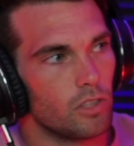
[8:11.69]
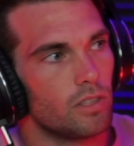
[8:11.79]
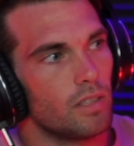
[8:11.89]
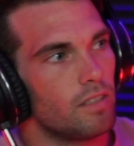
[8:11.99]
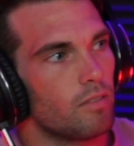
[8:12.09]

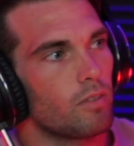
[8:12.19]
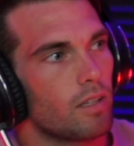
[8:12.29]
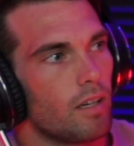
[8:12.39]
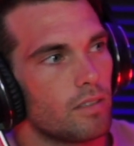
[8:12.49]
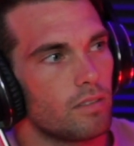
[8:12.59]
just in different
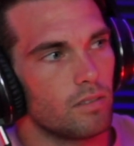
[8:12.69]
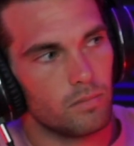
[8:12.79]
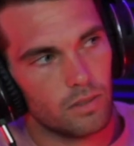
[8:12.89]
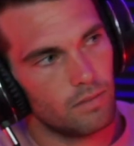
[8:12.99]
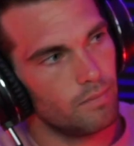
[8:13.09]

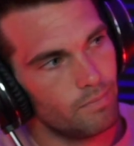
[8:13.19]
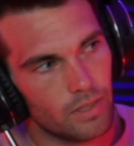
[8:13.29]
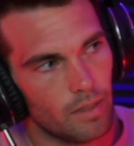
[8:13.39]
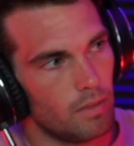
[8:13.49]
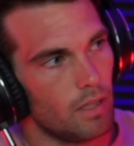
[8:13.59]
costumes.
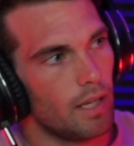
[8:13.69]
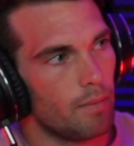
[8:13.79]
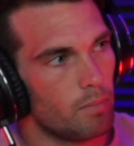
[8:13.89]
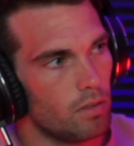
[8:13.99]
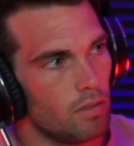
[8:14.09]
Same thing
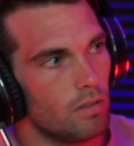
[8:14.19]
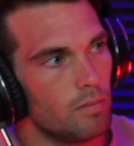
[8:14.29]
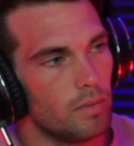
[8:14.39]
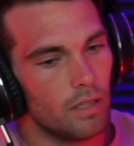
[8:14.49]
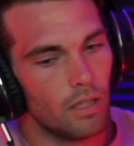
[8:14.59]
happened. You know what
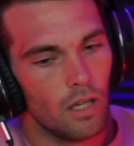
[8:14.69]
I mean?